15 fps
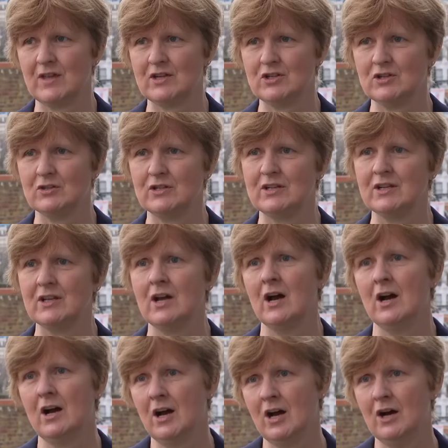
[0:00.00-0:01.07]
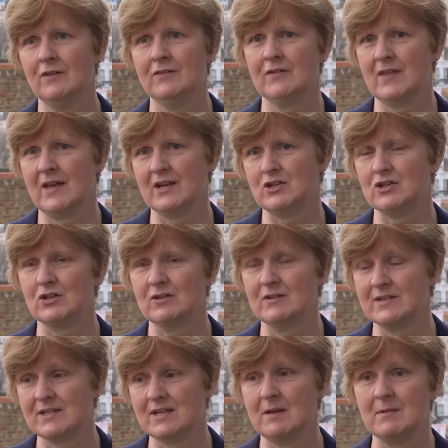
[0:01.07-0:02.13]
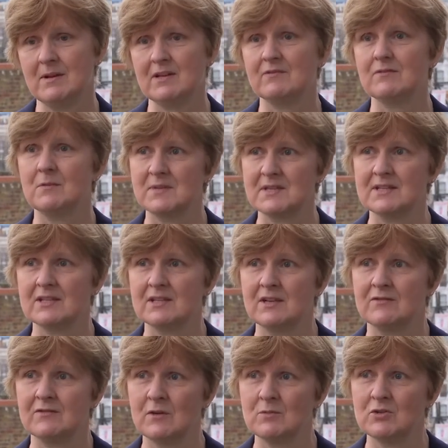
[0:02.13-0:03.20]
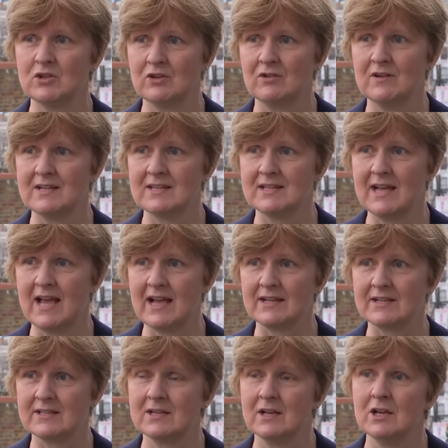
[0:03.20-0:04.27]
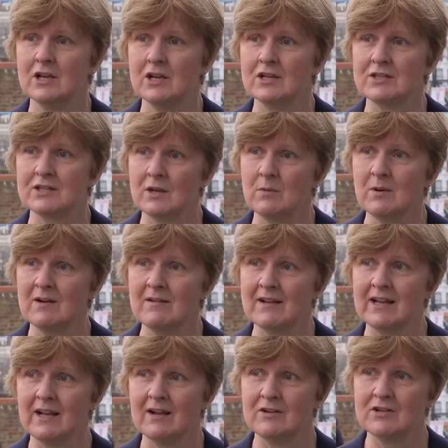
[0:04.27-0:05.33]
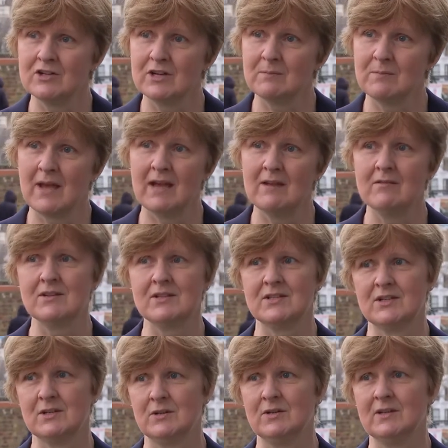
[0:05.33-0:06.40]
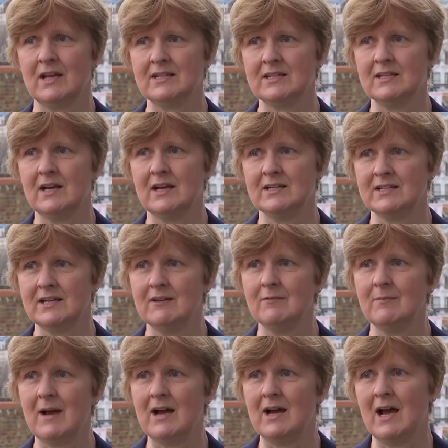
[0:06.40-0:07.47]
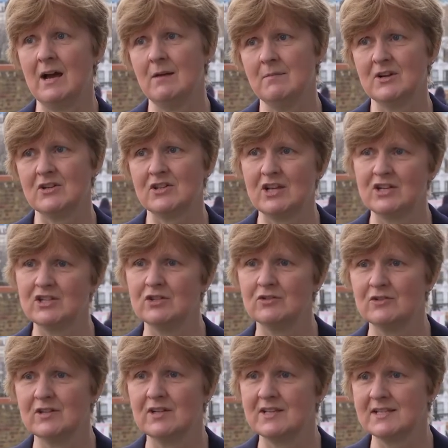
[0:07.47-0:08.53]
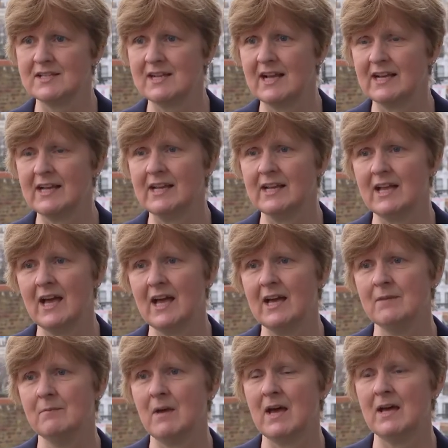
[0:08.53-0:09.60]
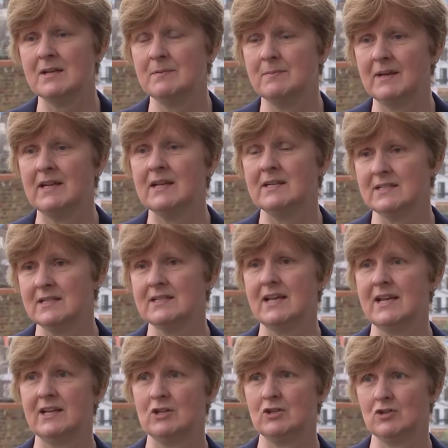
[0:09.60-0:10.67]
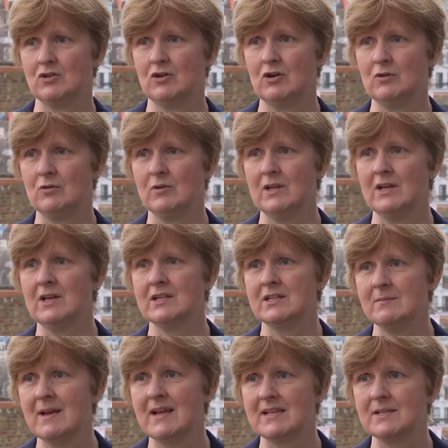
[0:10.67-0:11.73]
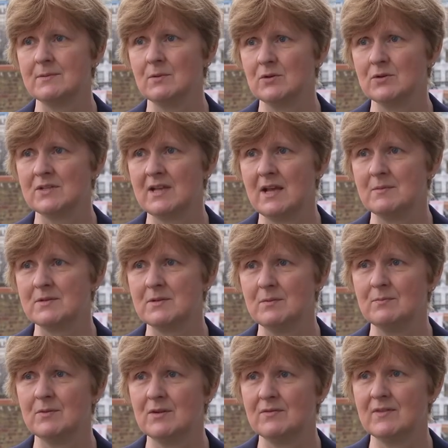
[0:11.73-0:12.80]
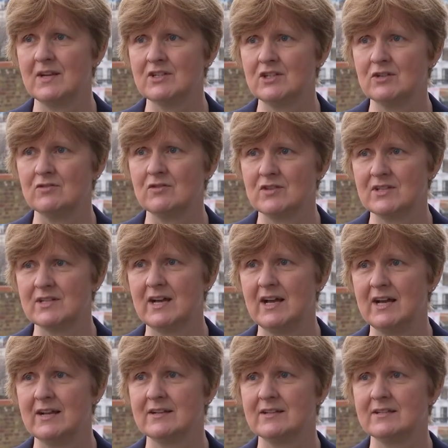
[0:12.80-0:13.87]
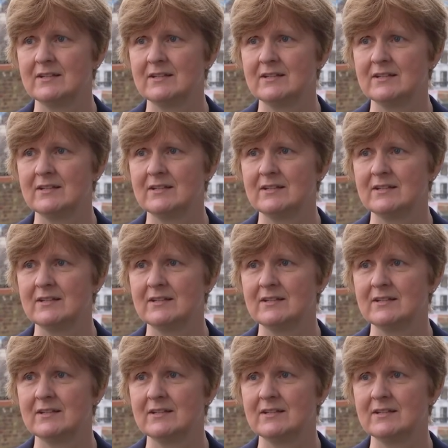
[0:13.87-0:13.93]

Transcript: they should, and half of that sugar is coming from sugary snacks. So we're encouraging parents to get an idea about how much their children are snacking and to begin to take control, to make small steps to improve their children's diet.